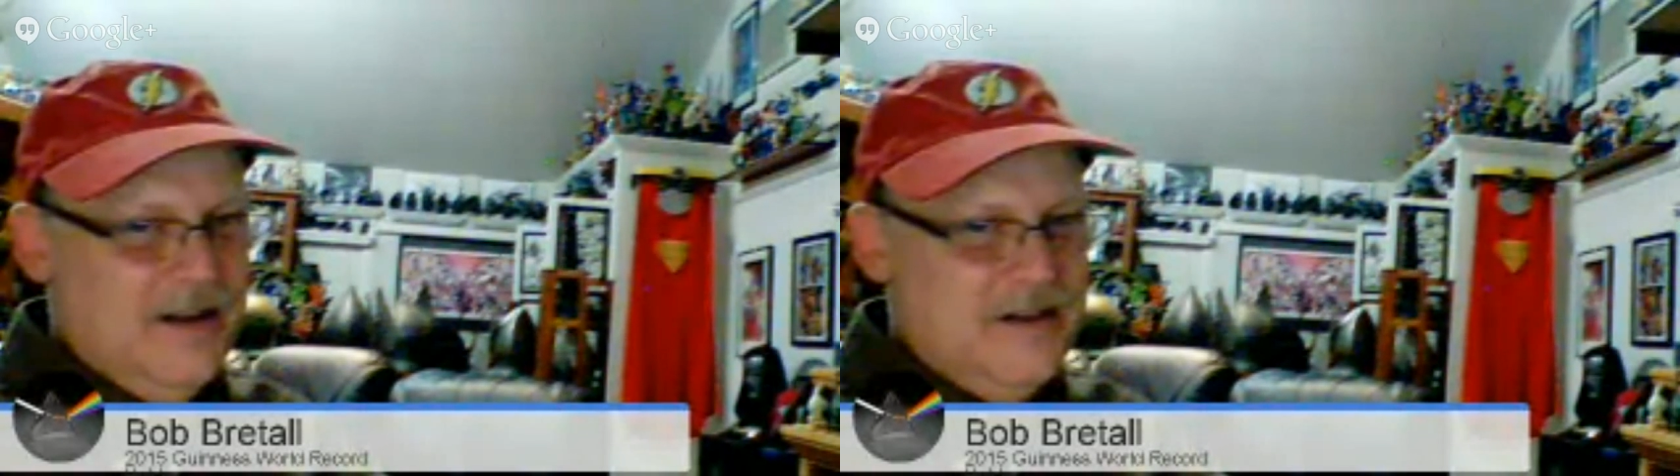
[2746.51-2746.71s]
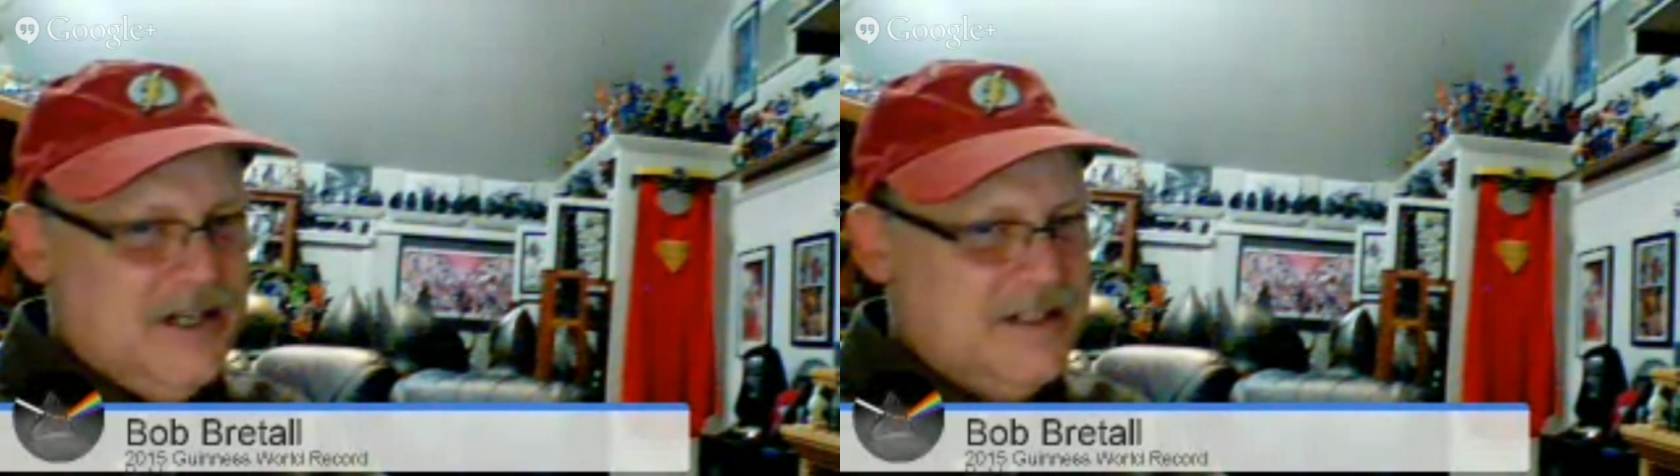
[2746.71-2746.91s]

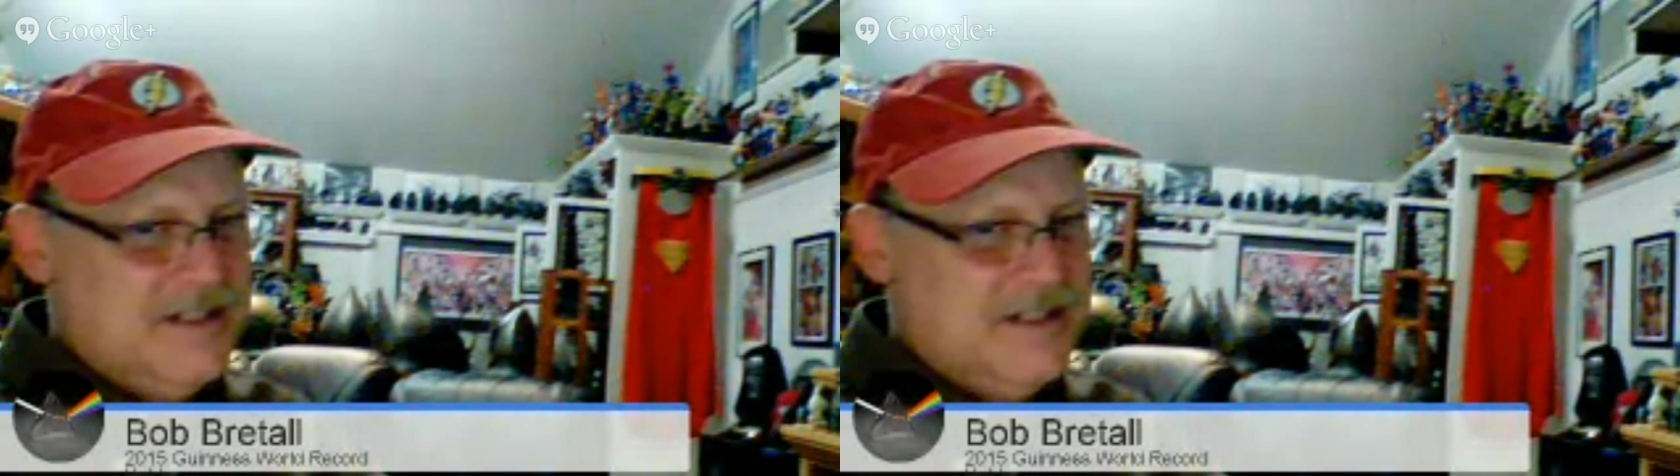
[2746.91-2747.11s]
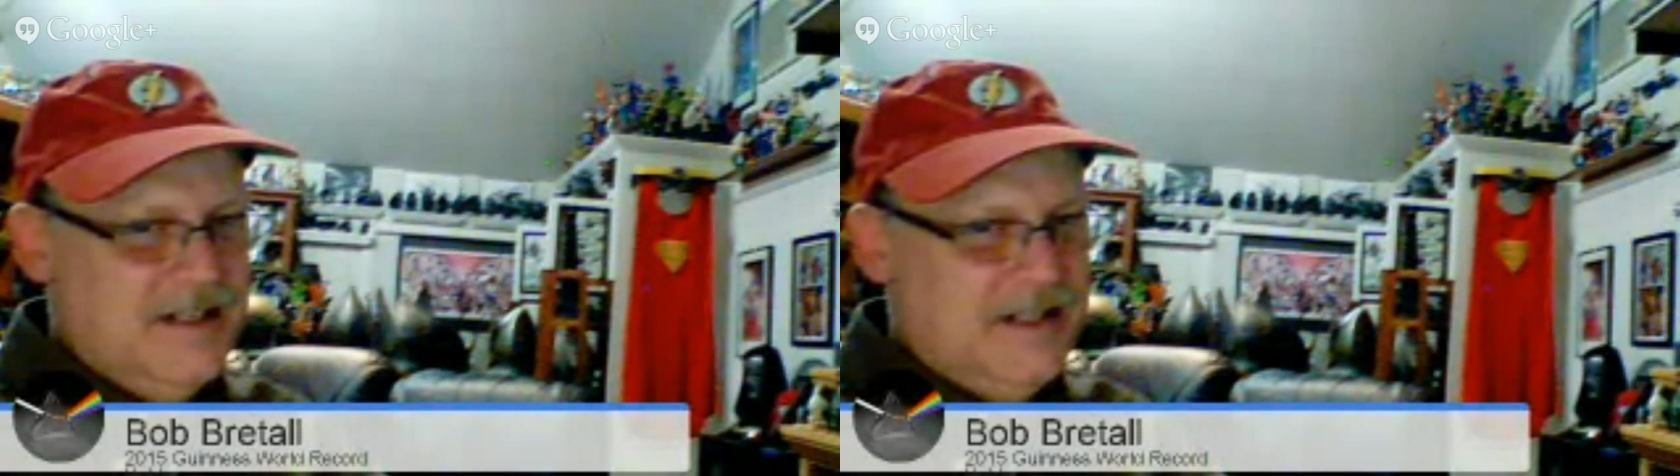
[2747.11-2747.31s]
just
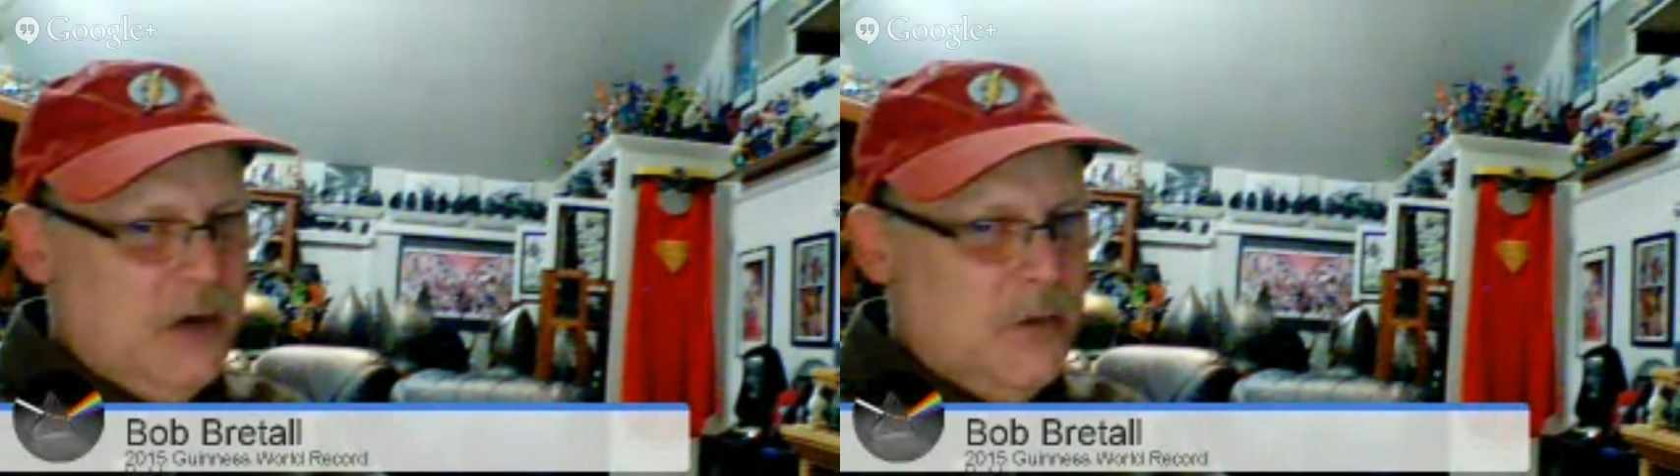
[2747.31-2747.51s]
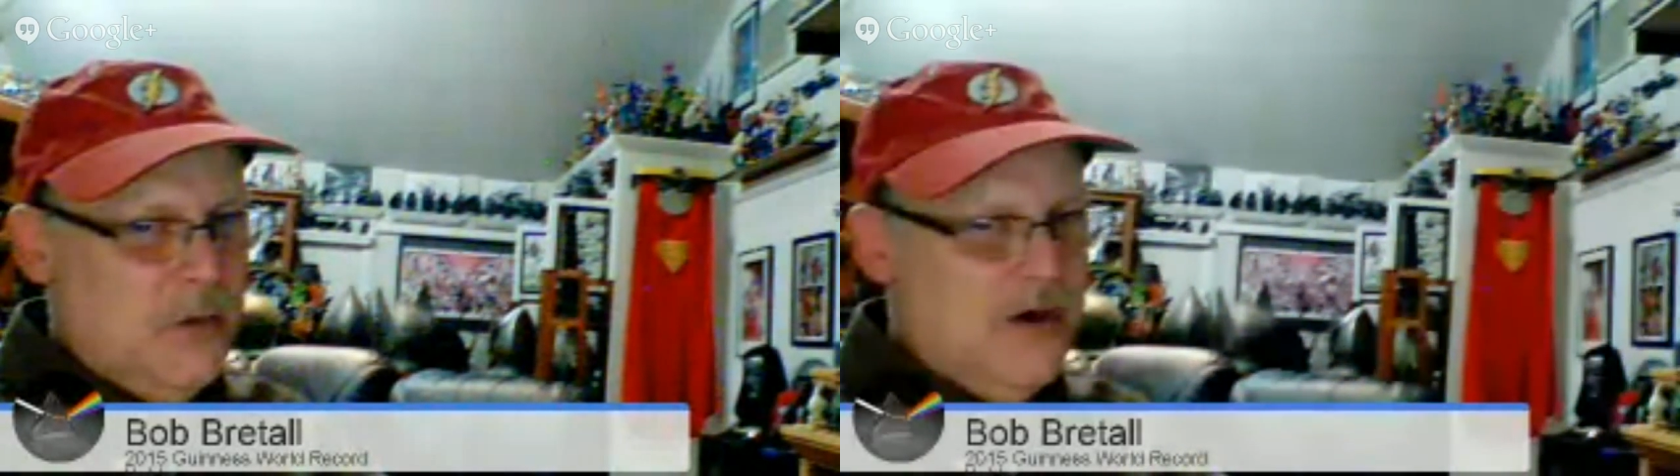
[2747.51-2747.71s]

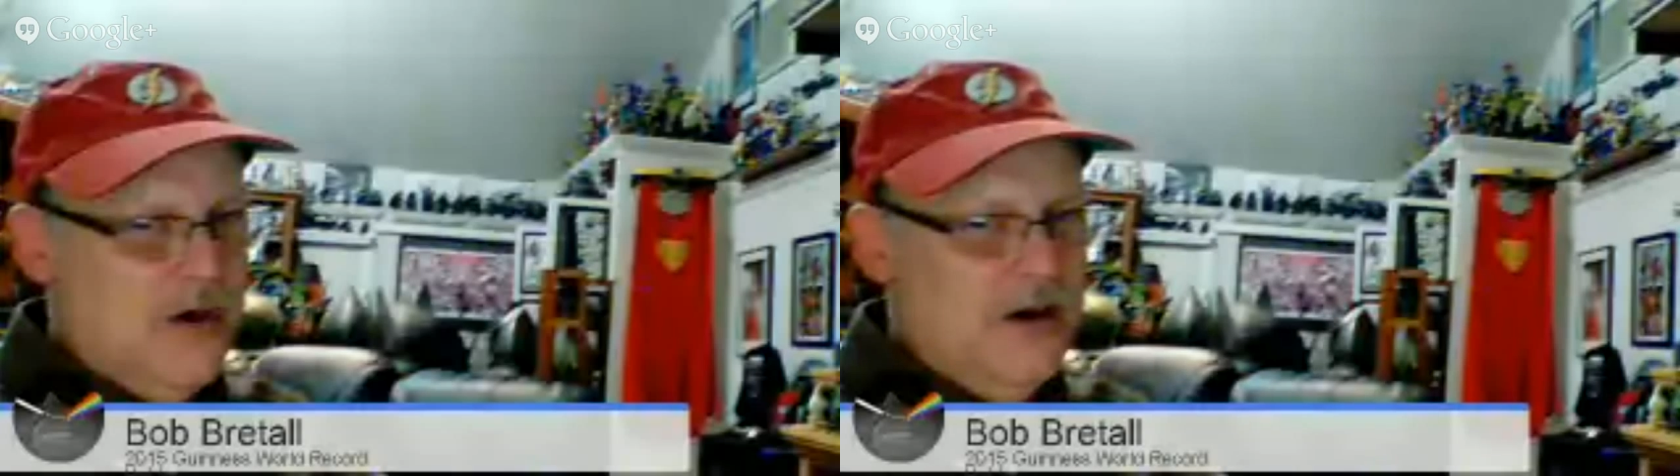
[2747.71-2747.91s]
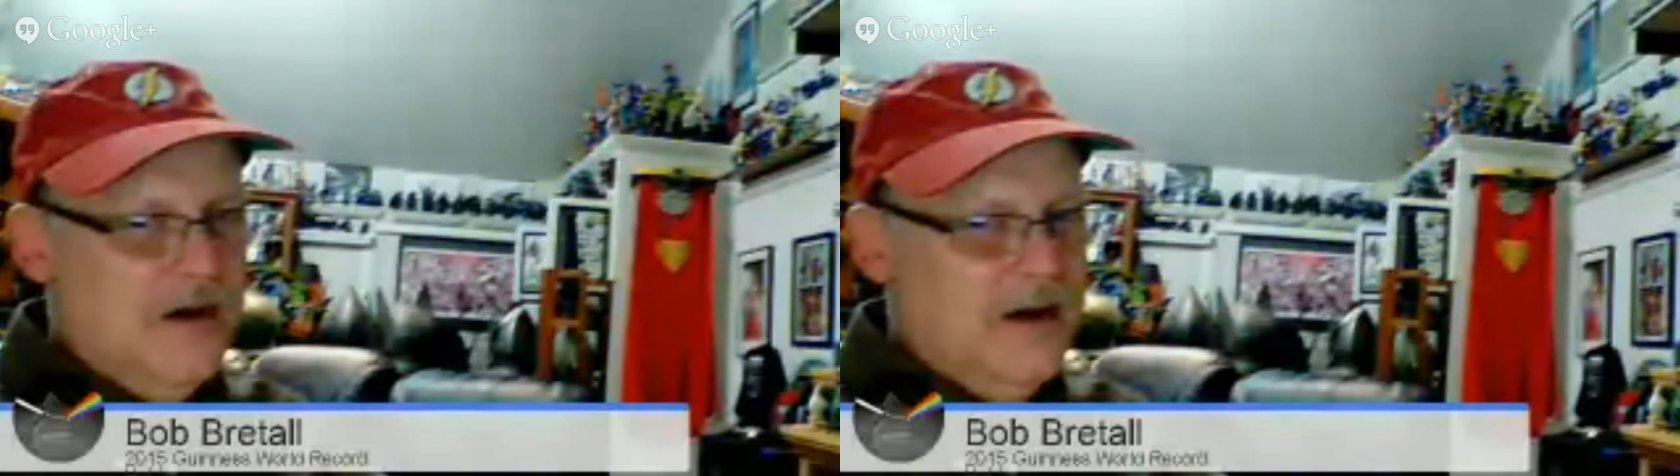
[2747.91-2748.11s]

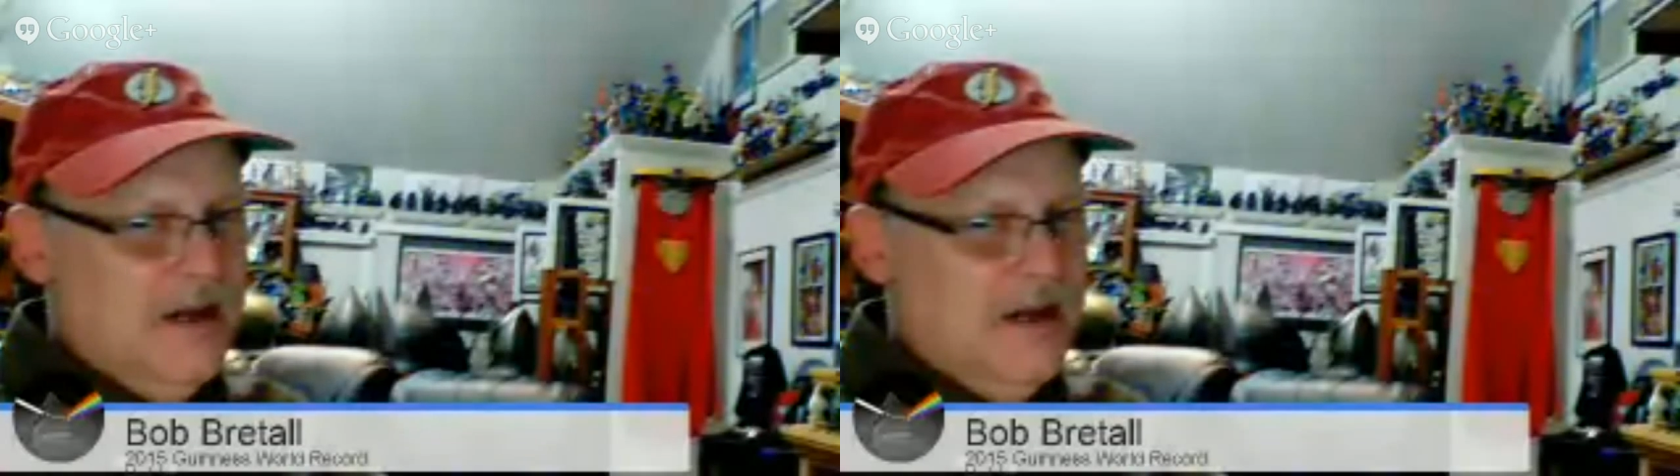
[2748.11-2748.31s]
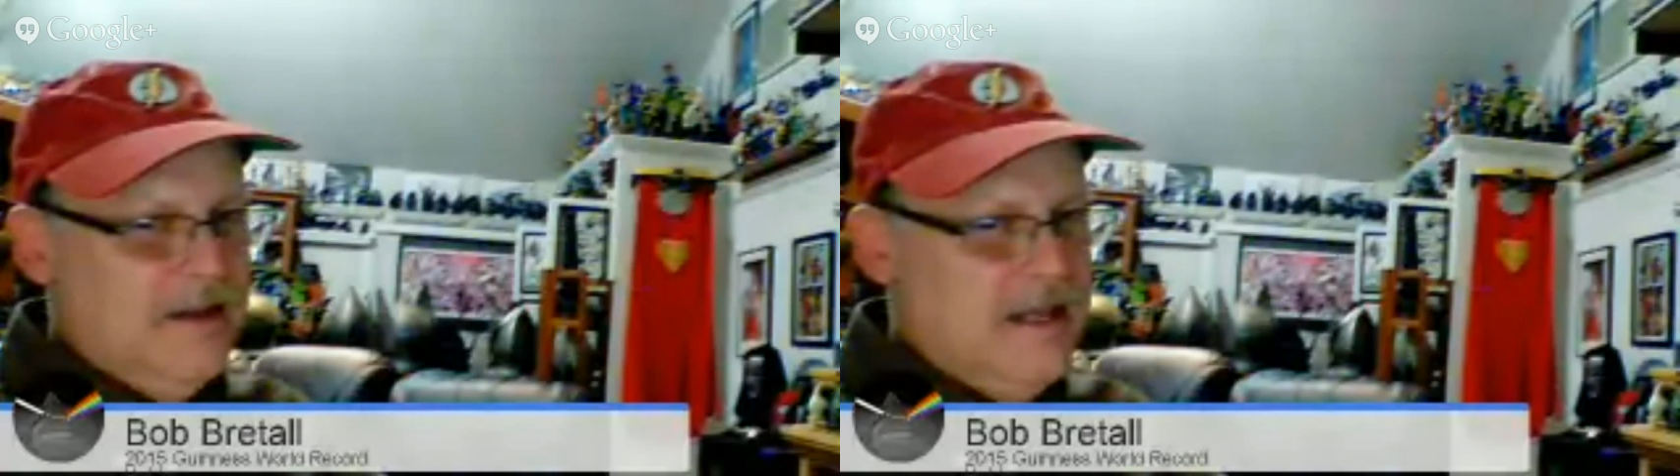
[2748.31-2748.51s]

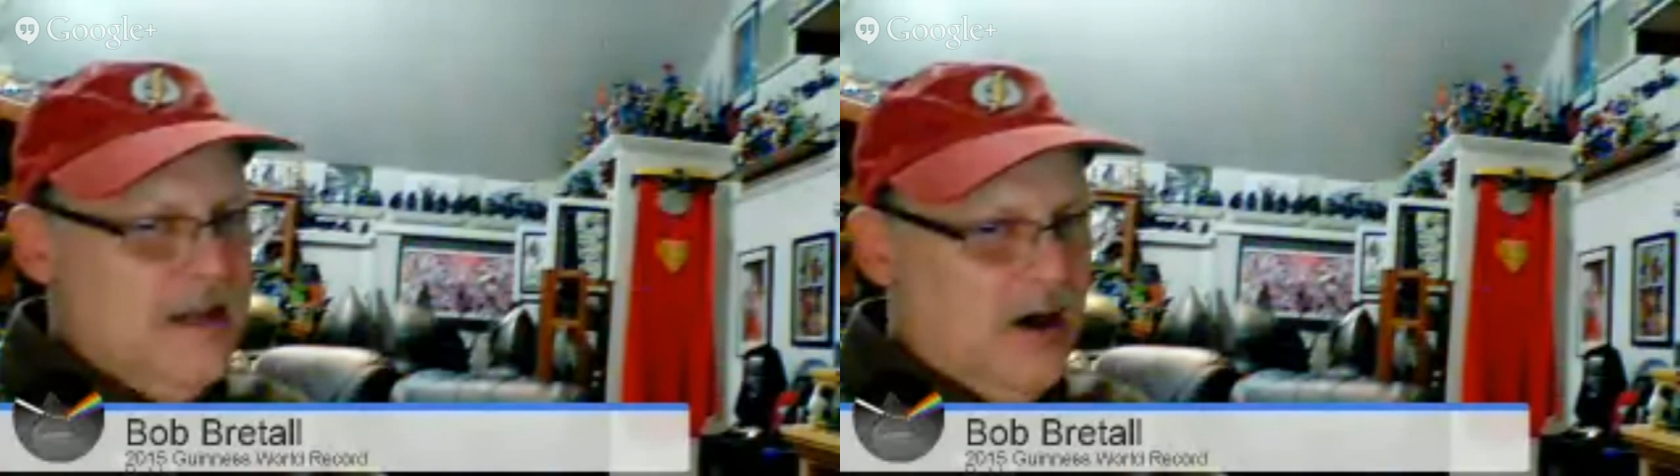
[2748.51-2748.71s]
the